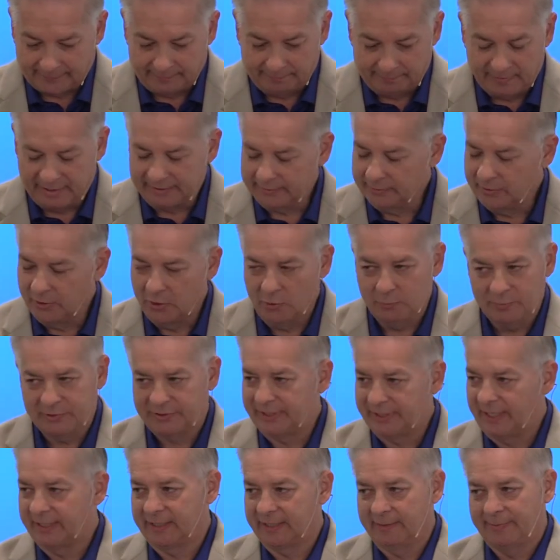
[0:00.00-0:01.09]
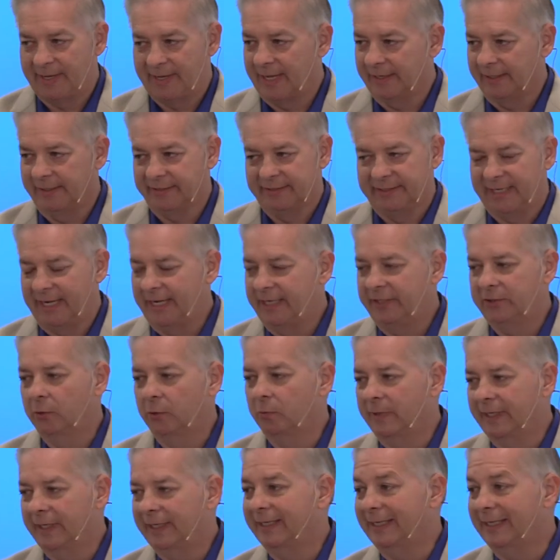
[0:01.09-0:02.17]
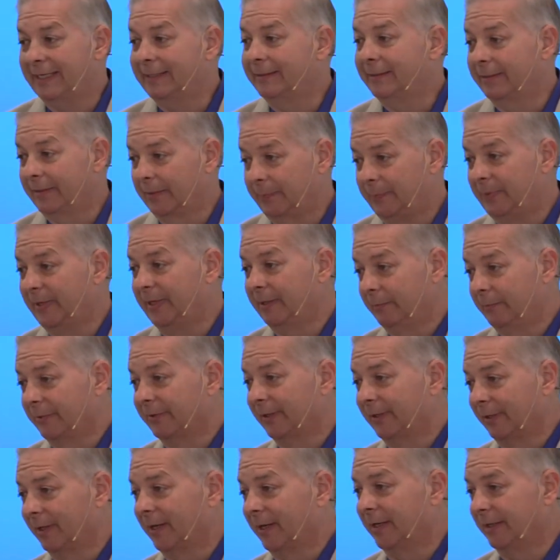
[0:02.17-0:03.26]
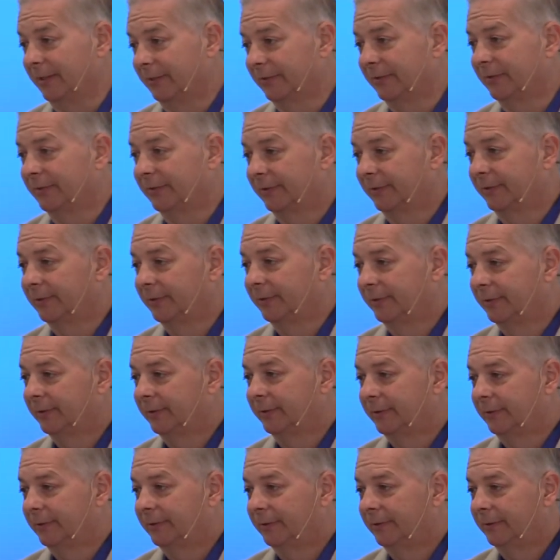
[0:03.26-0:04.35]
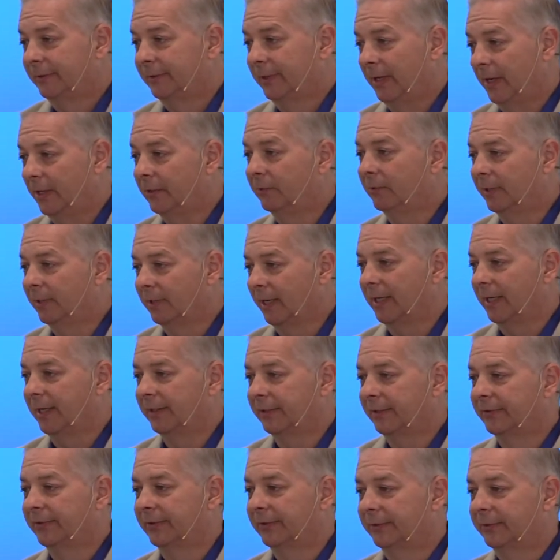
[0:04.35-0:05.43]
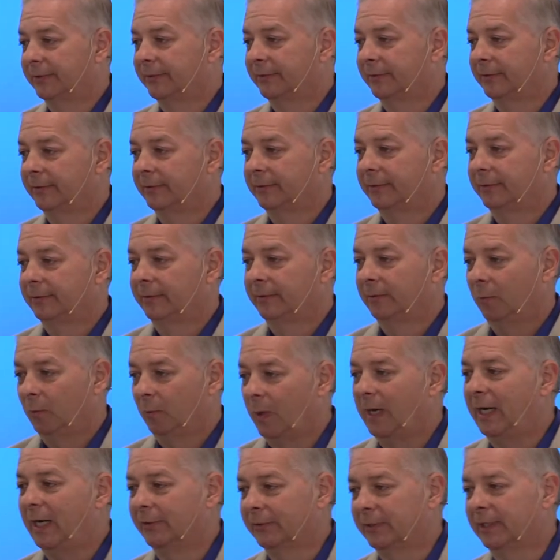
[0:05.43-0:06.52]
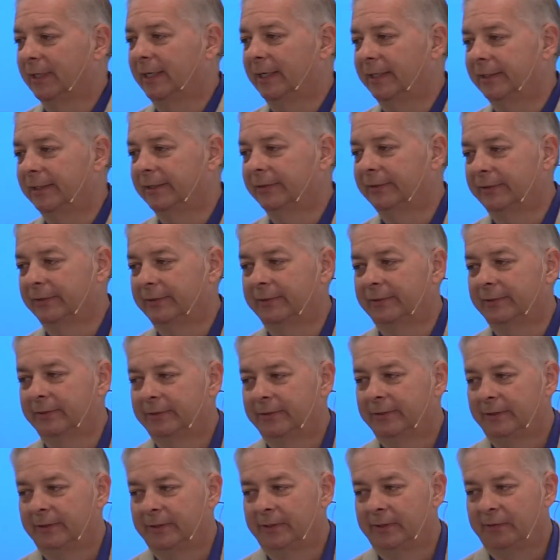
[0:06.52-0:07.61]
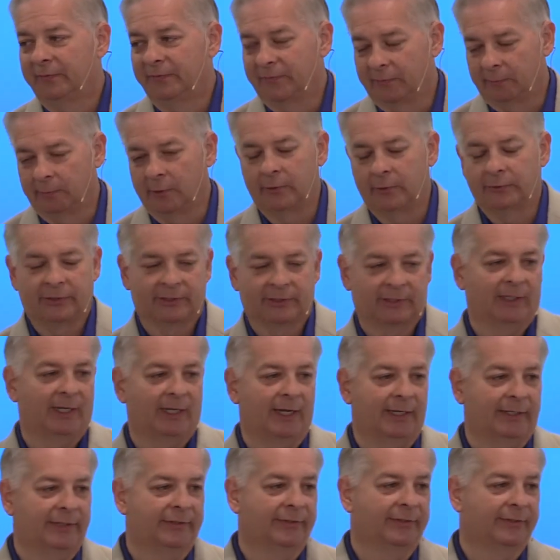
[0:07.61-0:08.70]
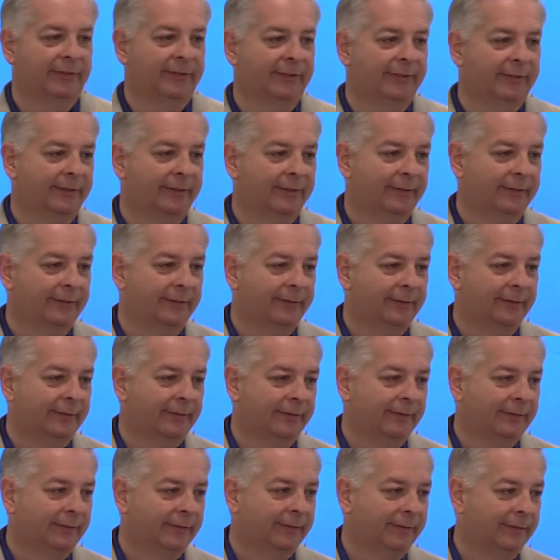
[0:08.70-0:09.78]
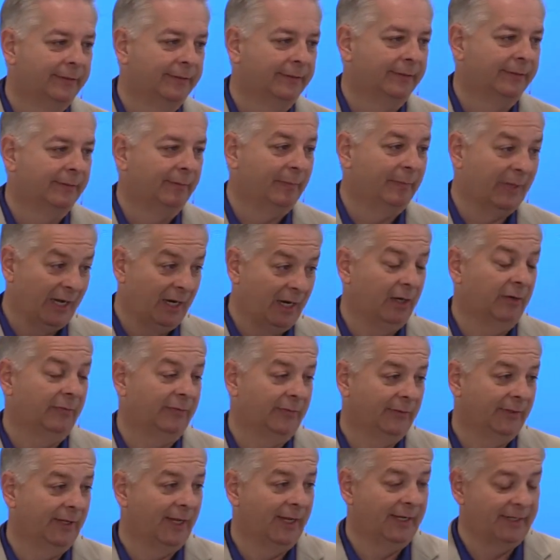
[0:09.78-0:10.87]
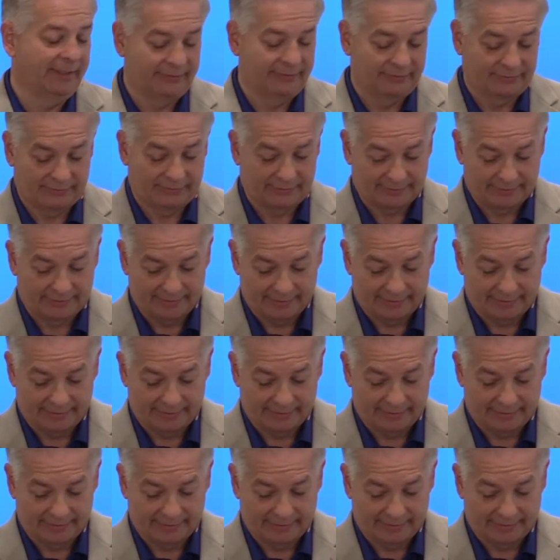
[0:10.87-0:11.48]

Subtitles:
Make no mistake about it, Daniel went into the pit with the lions, hungry lions, wild lions, ferocious lions, powerful lions.